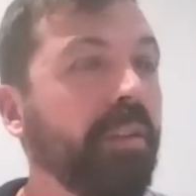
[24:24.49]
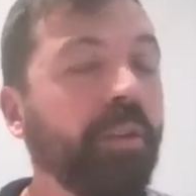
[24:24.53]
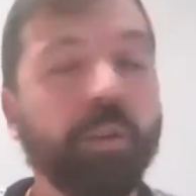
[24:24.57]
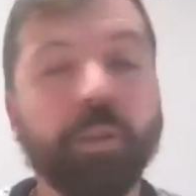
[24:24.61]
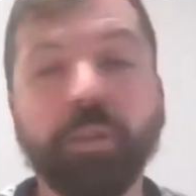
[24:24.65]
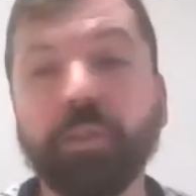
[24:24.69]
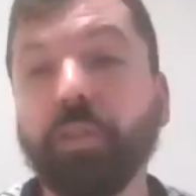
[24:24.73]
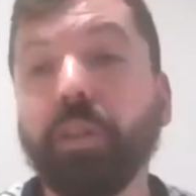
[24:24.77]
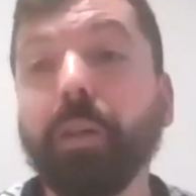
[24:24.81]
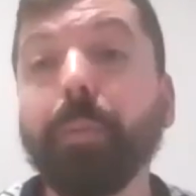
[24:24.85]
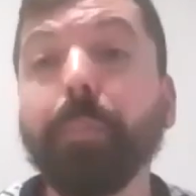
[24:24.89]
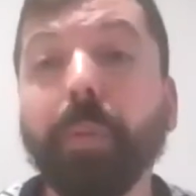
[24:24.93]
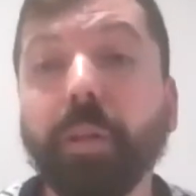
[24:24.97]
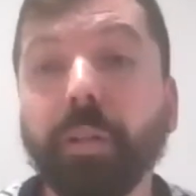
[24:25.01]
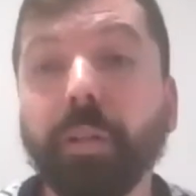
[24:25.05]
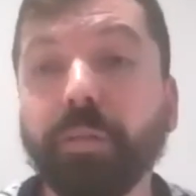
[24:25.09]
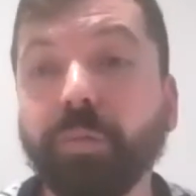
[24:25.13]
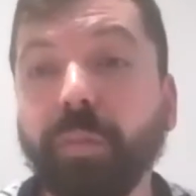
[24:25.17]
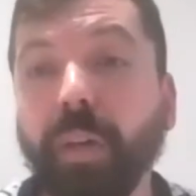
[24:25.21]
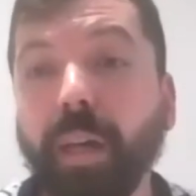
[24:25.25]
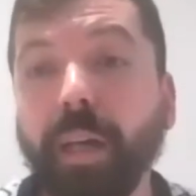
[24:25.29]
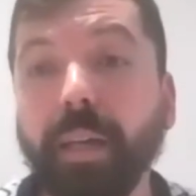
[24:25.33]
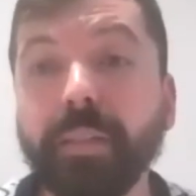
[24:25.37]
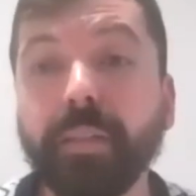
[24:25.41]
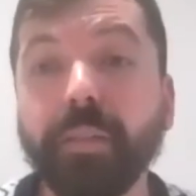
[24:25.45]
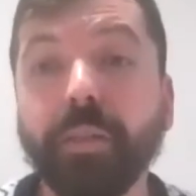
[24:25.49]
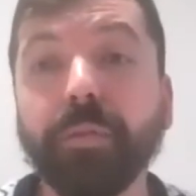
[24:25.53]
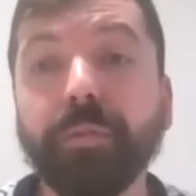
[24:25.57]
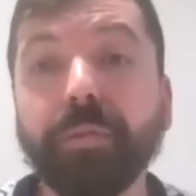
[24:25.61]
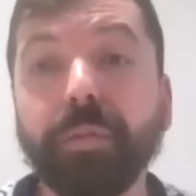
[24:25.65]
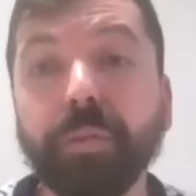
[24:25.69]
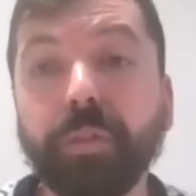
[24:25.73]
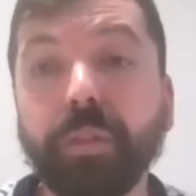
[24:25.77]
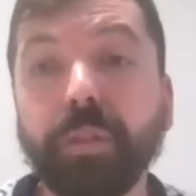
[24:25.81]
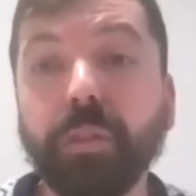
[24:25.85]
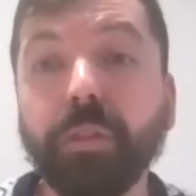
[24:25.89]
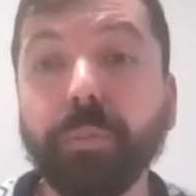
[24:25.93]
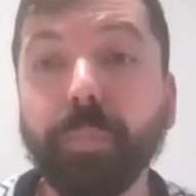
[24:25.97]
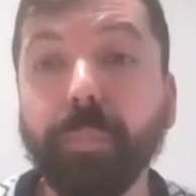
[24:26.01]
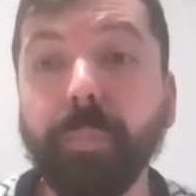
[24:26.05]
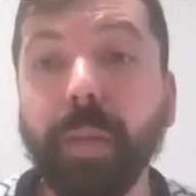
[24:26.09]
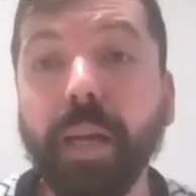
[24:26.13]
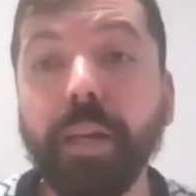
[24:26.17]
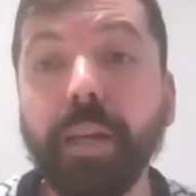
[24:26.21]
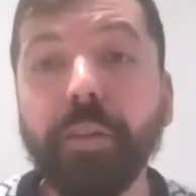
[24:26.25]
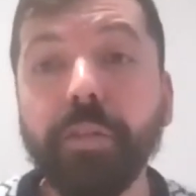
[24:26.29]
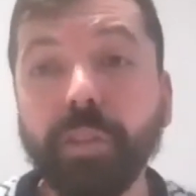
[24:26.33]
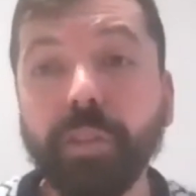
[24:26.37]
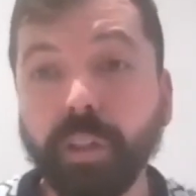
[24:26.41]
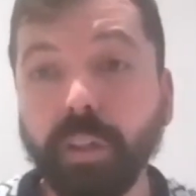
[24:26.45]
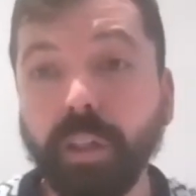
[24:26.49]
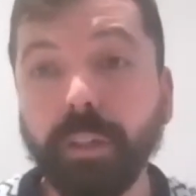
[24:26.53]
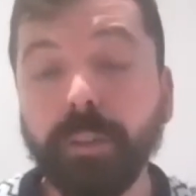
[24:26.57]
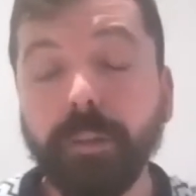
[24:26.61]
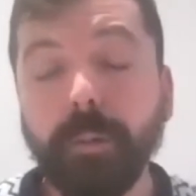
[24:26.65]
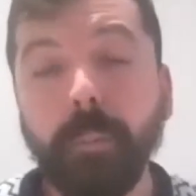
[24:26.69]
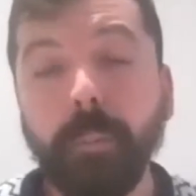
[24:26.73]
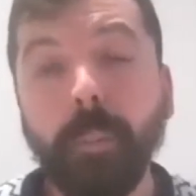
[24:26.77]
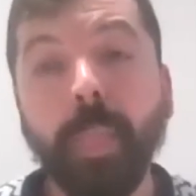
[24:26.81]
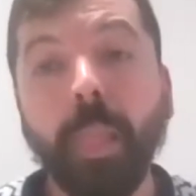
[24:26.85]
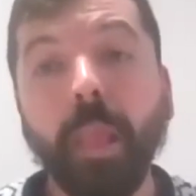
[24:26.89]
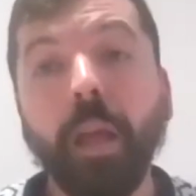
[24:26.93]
or TripAdvisor wouldn't mention.